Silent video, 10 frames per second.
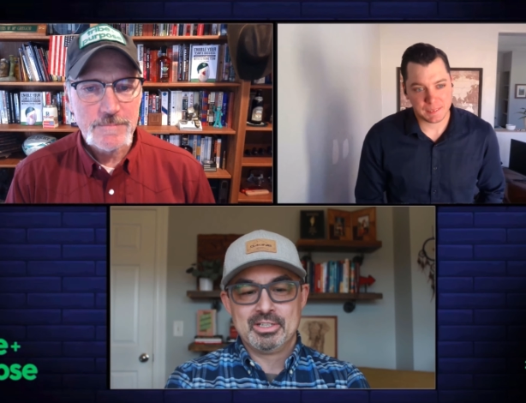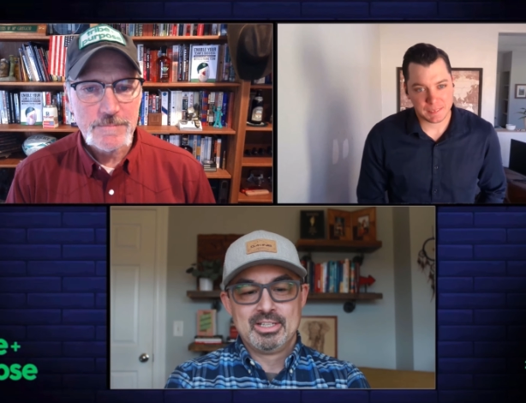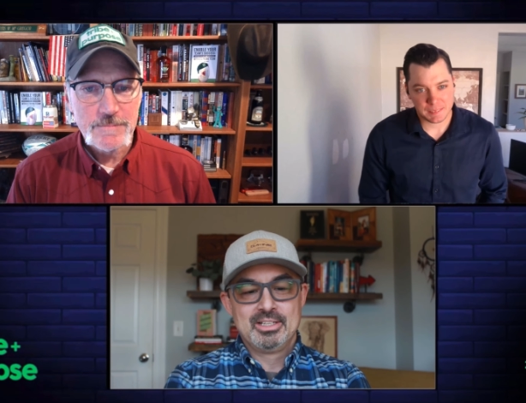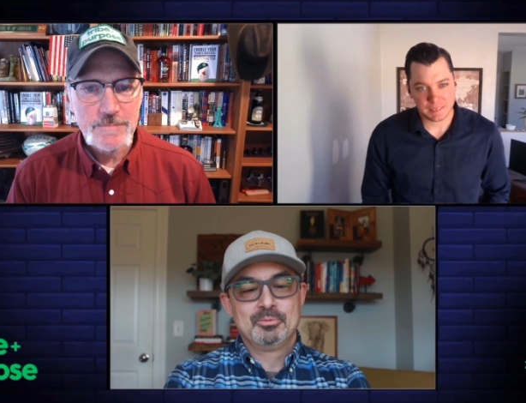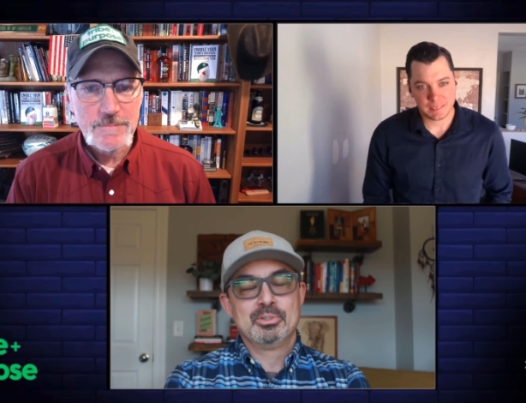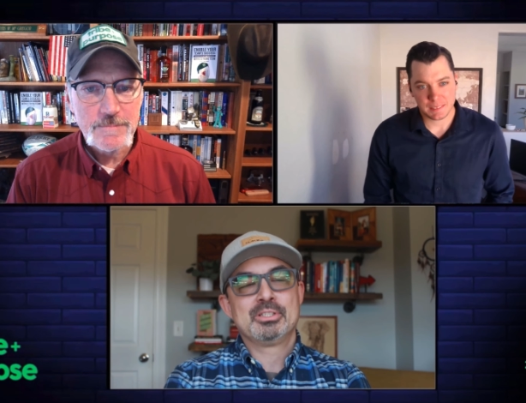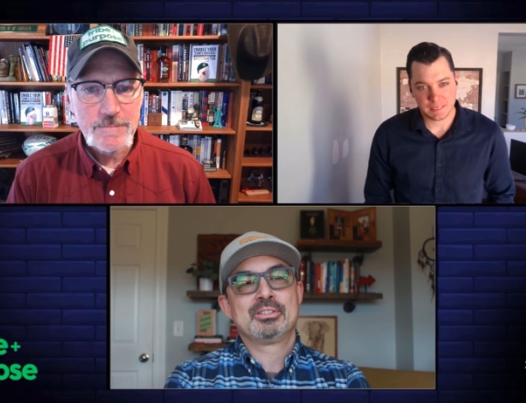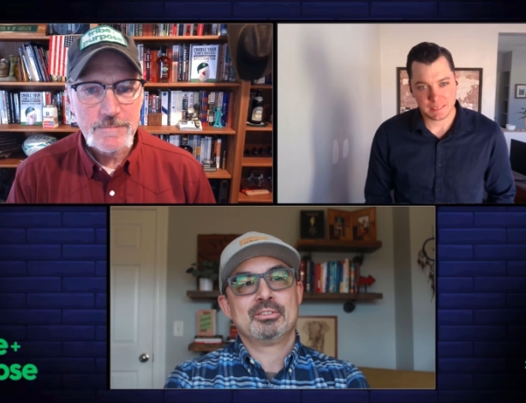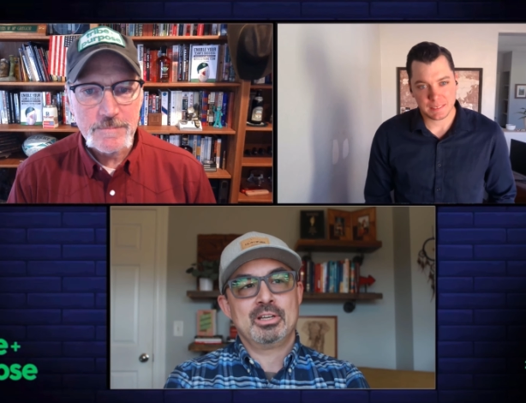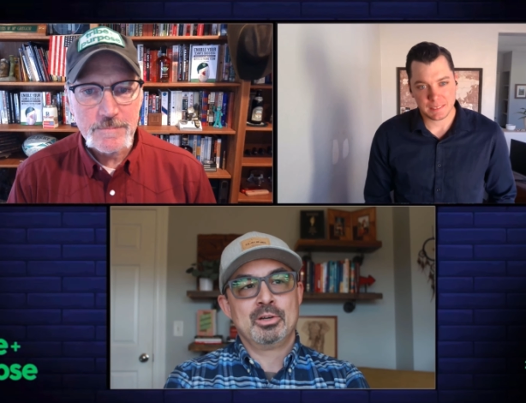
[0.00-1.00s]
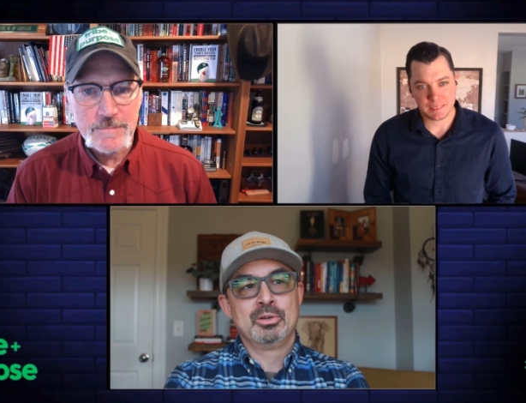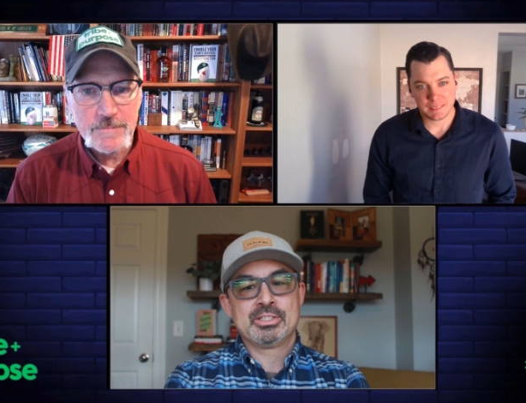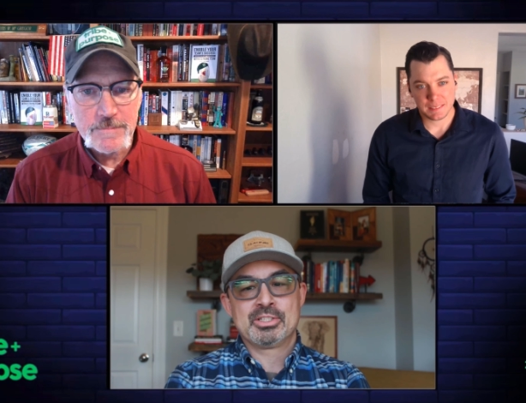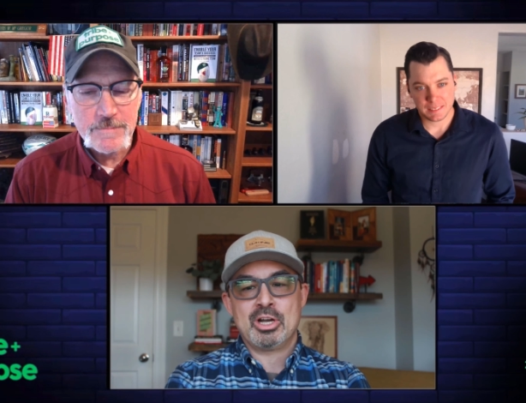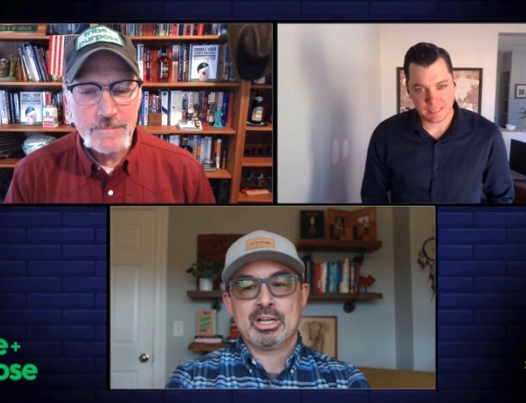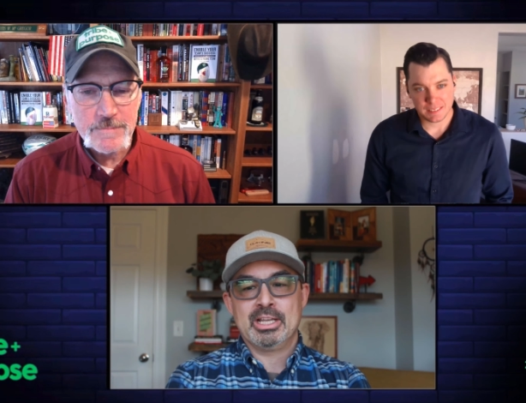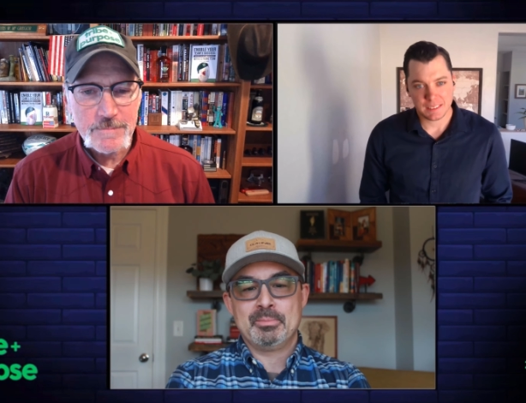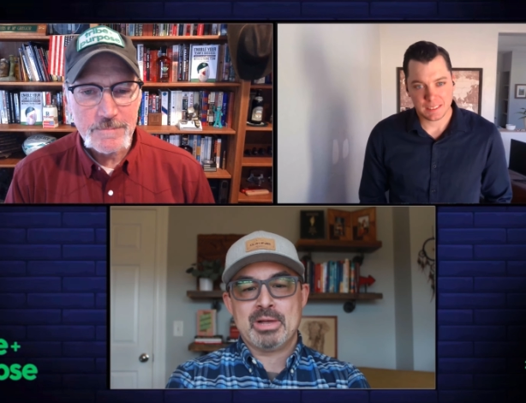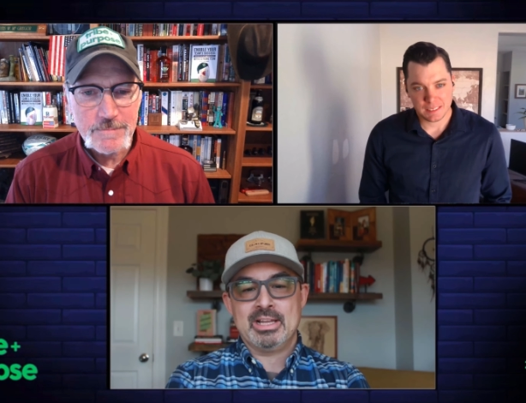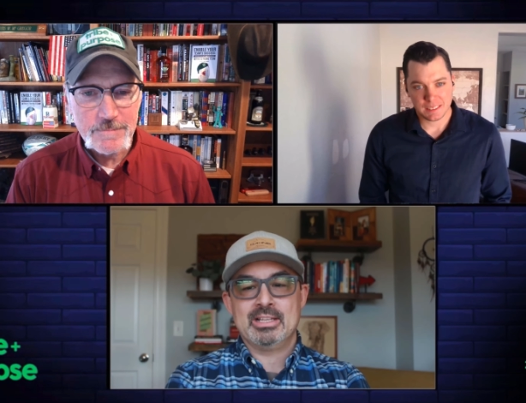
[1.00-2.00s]
Speaker 1: was Otis talking
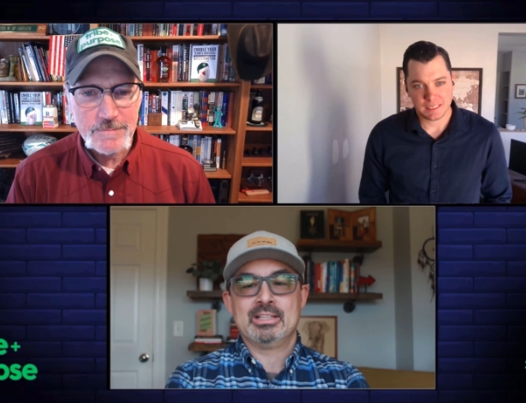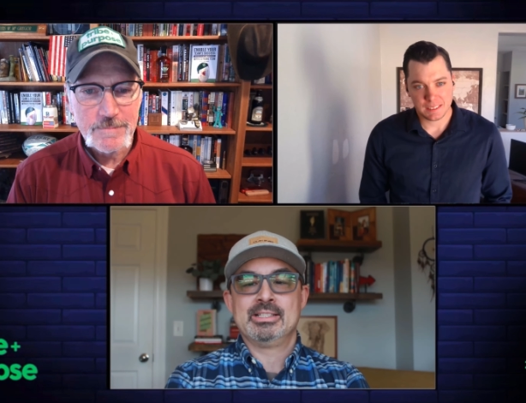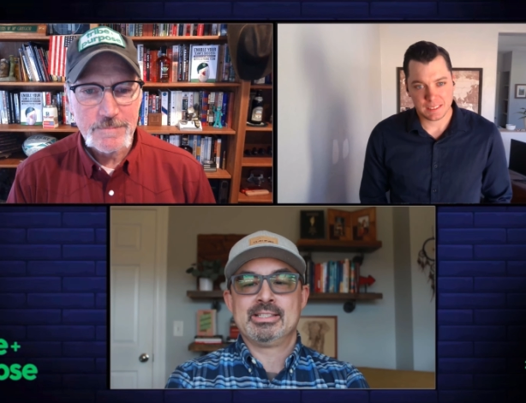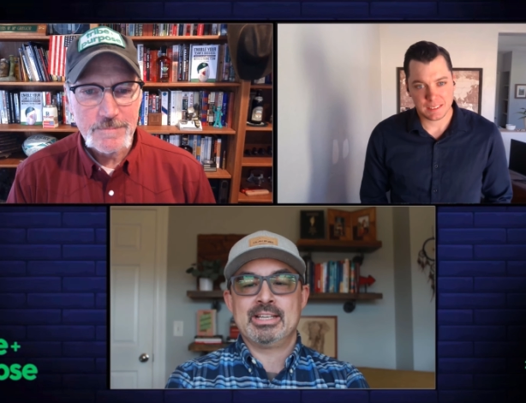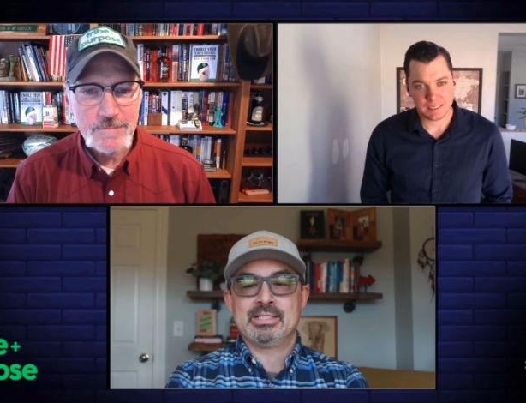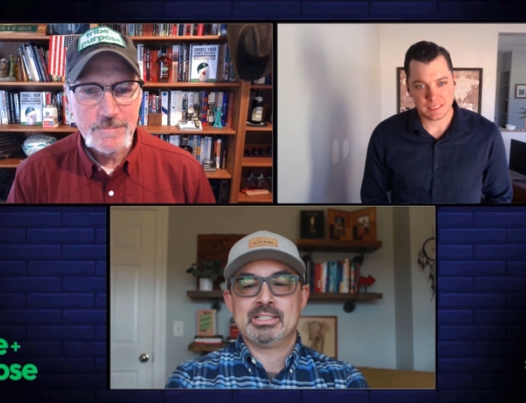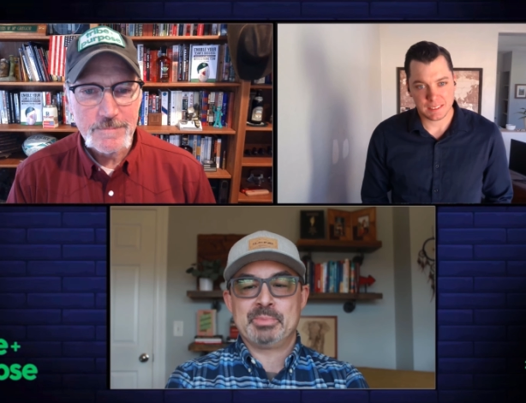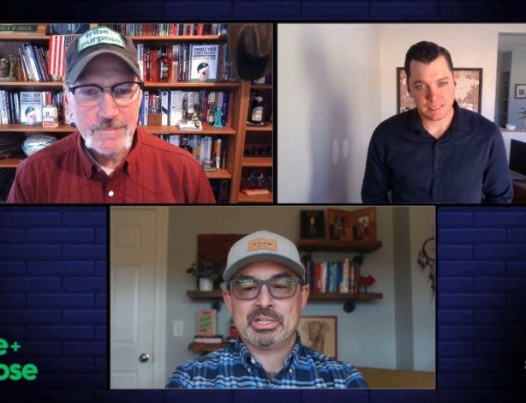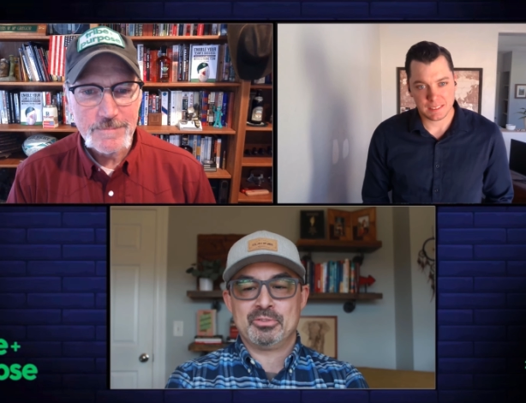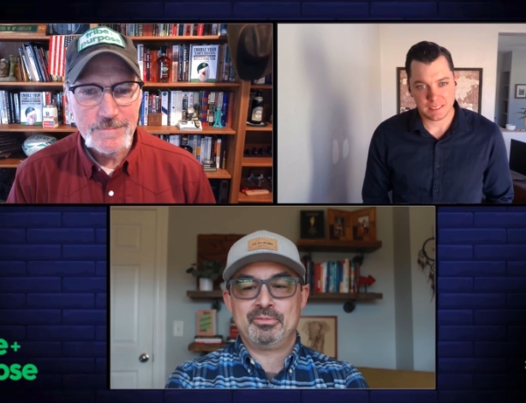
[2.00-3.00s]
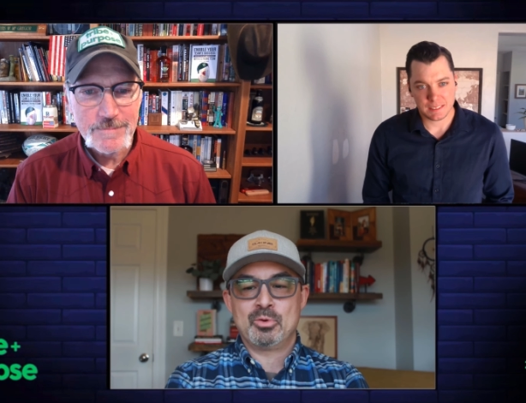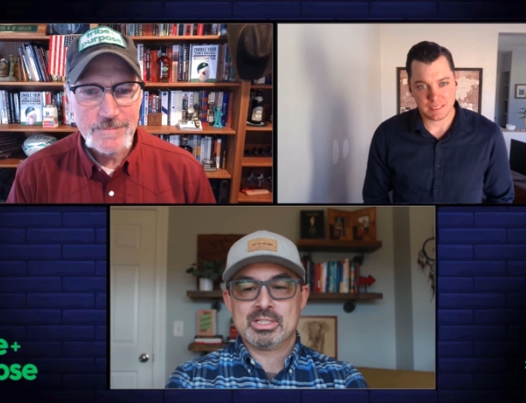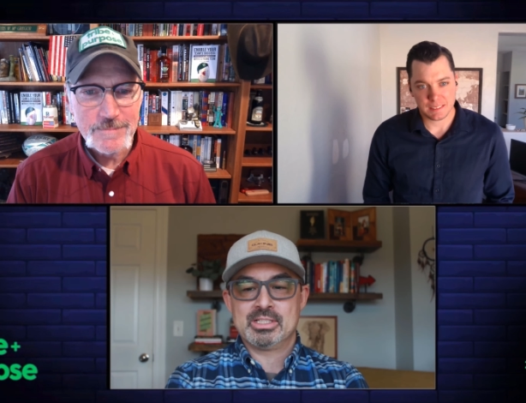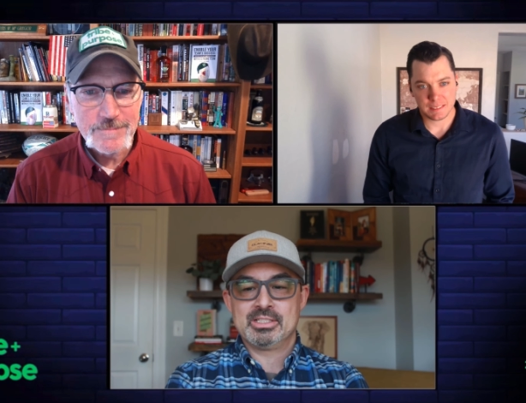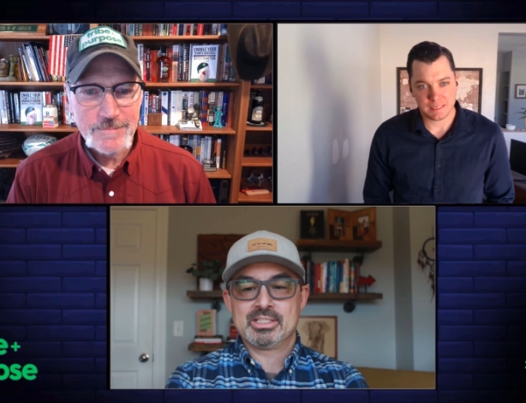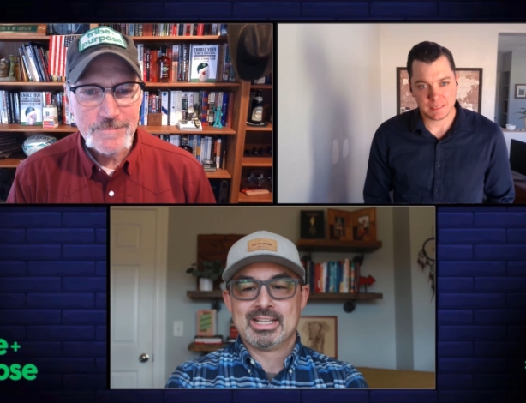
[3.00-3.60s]
about his days in special forces,